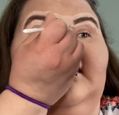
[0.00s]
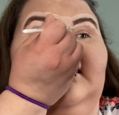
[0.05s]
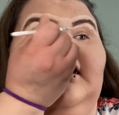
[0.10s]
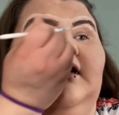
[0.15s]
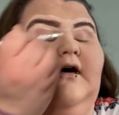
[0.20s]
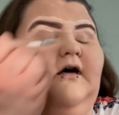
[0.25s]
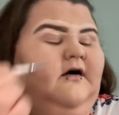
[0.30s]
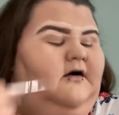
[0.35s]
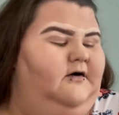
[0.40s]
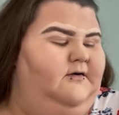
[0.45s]

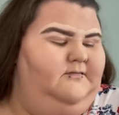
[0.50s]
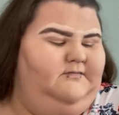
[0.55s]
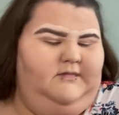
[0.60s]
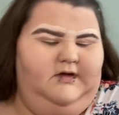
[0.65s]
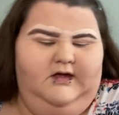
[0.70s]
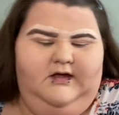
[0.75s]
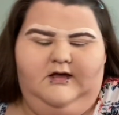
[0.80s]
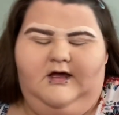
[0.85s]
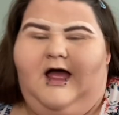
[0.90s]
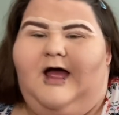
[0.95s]
um,
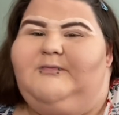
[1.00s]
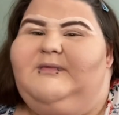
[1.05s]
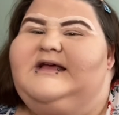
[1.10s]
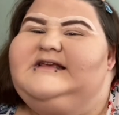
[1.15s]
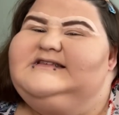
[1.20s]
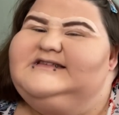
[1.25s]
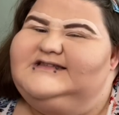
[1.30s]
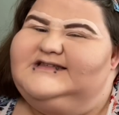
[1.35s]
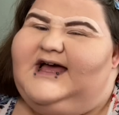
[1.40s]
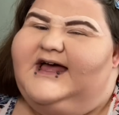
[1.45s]
I might
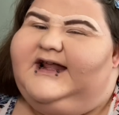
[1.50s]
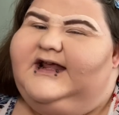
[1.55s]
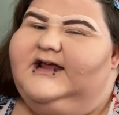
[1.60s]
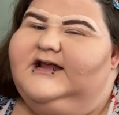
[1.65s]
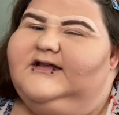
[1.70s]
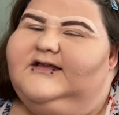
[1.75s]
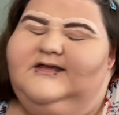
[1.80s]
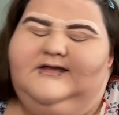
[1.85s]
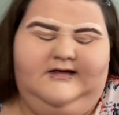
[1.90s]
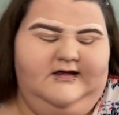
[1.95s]
set
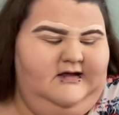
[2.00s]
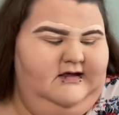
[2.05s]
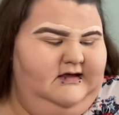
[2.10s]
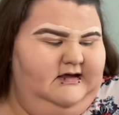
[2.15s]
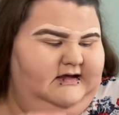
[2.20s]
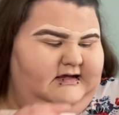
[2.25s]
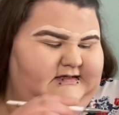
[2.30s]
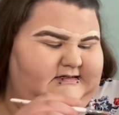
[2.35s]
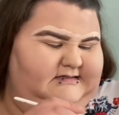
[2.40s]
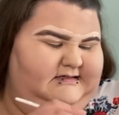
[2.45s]
it
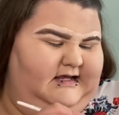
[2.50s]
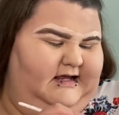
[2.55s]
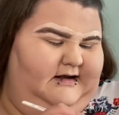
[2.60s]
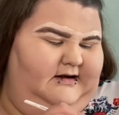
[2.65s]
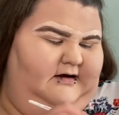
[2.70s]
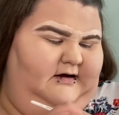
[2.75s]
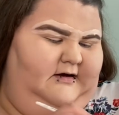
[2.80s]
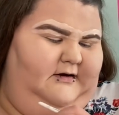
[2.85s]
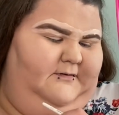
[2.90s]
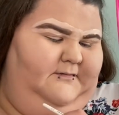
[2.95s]
because then,
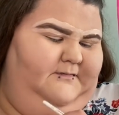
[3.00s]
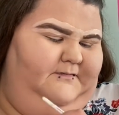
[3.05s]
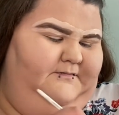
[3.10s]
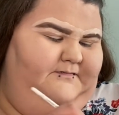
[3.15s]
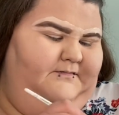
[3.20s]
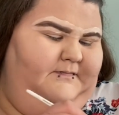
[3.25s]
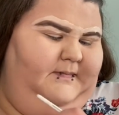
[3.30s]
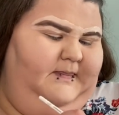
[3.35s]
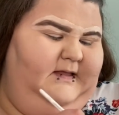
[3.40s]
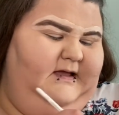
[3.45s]
um,
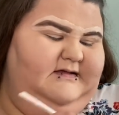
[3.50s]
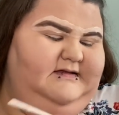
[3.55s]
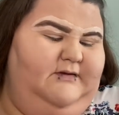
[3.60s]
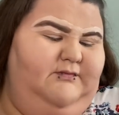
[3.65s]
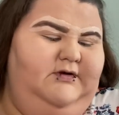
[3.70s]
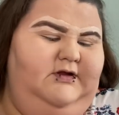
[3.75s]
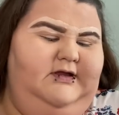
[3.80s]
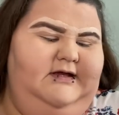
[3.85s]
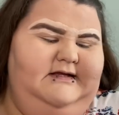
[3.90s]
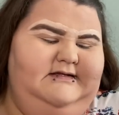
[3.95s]
because I want
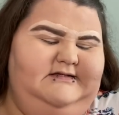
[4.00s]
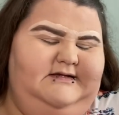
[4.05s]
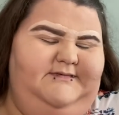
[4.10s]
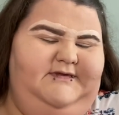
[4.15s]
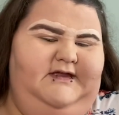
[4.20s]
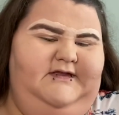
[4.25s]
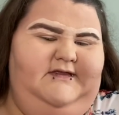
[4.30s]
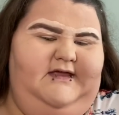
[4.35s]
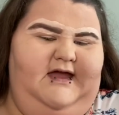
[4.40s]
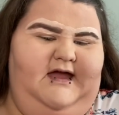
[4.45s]
to look at
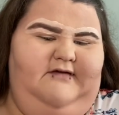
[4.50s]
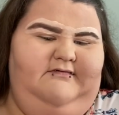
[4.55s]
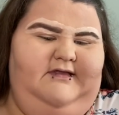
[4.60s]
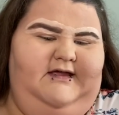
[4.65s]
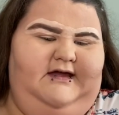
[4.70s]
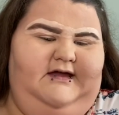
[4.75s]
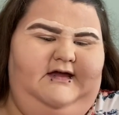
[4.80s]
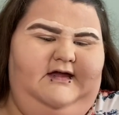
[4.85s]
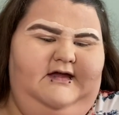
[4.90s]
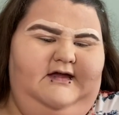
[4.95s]
something they have
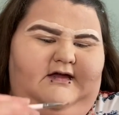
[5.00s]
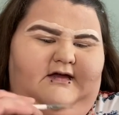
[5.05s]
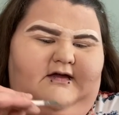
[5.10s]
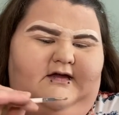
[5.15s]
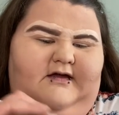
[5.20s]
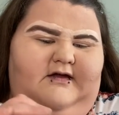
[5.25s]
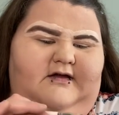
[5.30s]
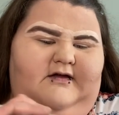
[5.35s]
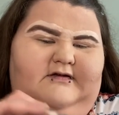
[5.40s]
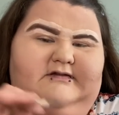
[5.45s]
like,
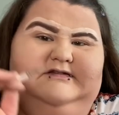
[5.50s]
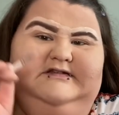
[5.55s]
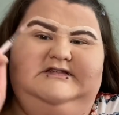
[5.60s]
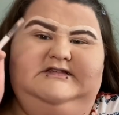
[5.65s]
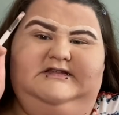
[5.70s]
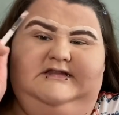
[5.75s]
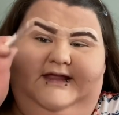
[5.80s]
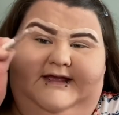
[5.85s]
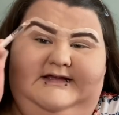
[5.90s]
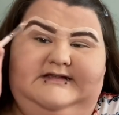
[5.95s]

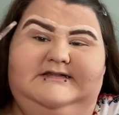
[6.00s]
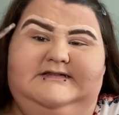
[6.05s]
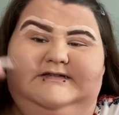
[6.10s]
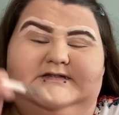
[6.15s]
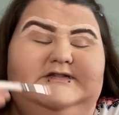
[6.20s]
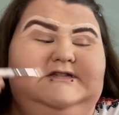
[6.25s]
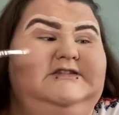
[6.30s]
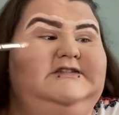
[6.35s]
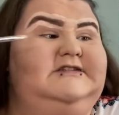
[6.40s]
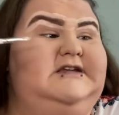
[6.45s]
like
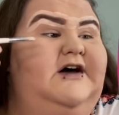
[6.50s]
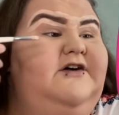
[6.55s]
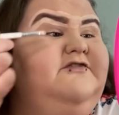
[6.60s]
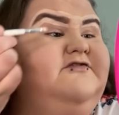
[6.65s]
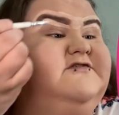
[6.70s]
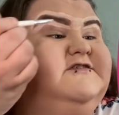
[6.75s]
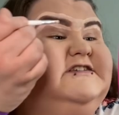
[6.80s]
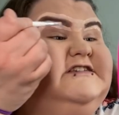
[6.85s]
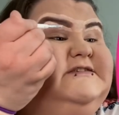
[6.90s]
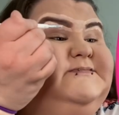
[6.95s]
stuff
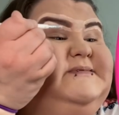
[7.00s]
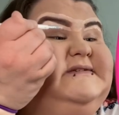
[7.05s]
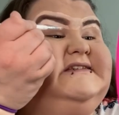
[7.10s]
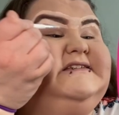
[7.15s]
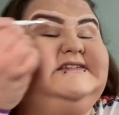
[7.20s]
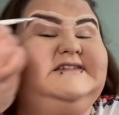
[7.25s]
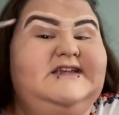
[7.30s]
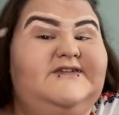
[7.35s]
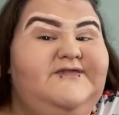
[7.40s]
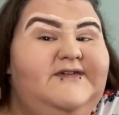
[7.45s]

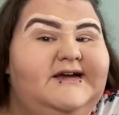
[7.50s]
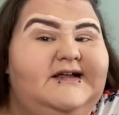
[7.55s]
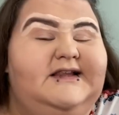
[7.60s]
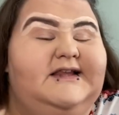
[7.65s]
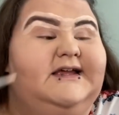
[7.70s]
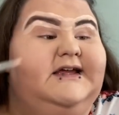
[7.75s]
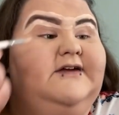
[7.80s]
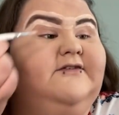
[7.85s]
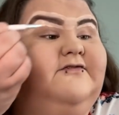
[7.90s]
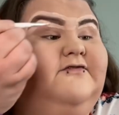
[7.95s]

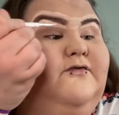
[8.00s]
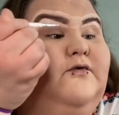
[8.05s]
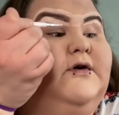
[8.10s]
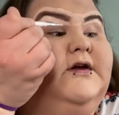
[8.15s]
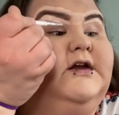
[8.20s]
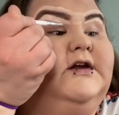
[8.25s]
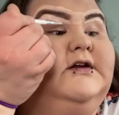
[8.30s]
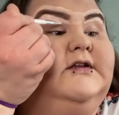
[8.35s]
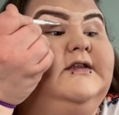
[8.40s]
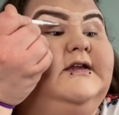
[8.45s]
specifically for
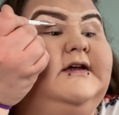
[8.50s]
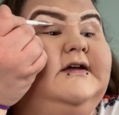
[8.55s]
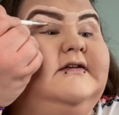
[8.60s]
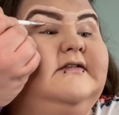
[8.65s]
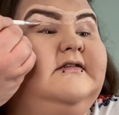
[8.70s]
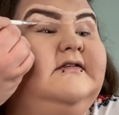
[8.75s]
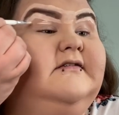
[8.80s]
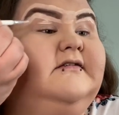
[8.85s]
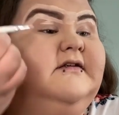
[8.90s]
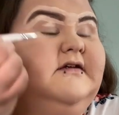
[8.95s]
your
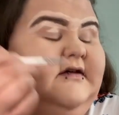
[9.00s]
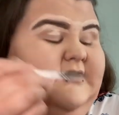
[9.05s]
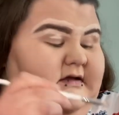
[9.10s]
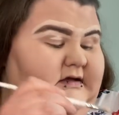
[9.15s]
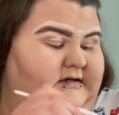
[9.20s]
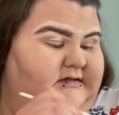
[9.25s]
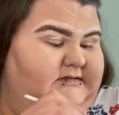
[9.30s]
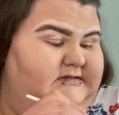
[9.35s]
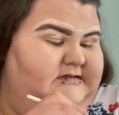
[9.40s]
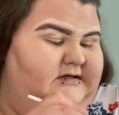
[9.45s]
lids.
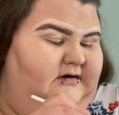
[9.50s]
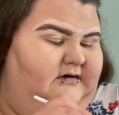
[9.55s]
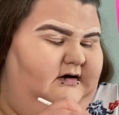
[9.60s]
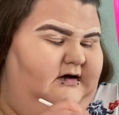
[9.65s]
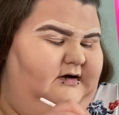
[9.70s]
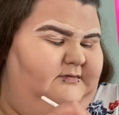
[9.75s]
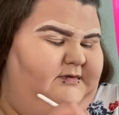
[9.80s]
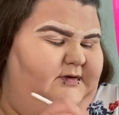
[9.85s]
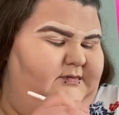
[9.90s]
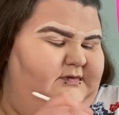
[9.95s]
So
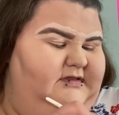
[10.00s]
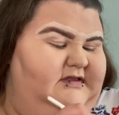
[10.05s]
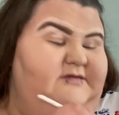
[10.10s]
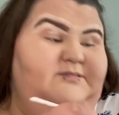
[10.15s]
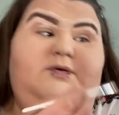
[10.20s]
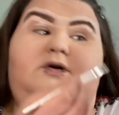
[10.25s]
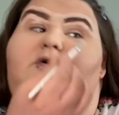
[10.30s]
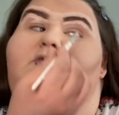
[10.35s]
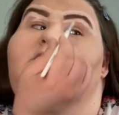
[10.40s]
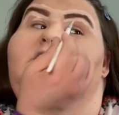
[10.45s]
um, let me just
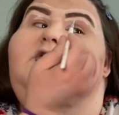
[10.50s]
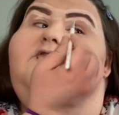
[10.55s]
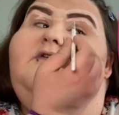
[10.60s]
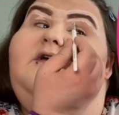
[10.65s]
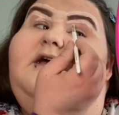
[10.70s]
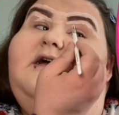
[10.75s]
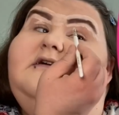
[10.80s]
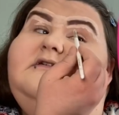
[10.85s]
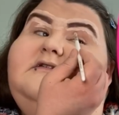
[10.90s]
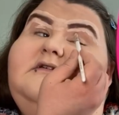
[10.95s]
put whatever
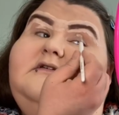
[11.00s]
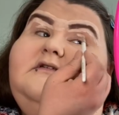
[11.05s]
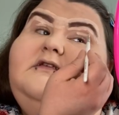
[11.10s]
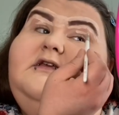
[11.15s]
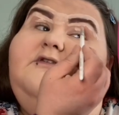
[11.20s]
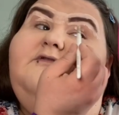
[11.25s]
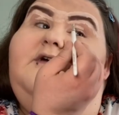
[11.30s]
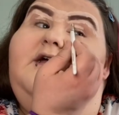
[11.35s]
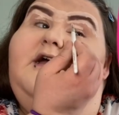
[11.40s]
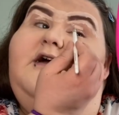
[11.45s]
excess
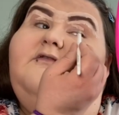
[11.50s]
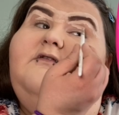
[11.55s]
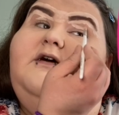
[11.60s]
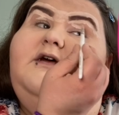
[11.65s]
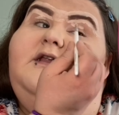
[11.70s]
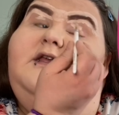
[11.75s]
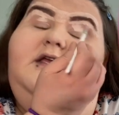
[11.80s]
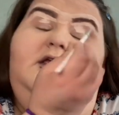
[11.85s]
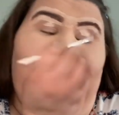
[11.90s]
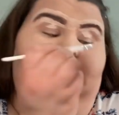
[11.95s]
stuff I have on
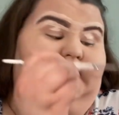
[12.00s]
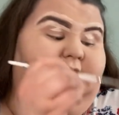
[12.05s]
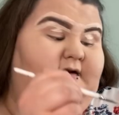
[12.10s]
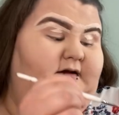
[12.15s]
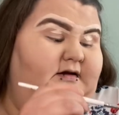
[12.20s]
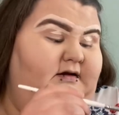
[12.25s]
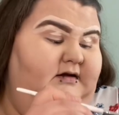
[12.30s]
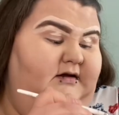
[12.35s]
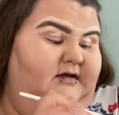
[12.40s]
here.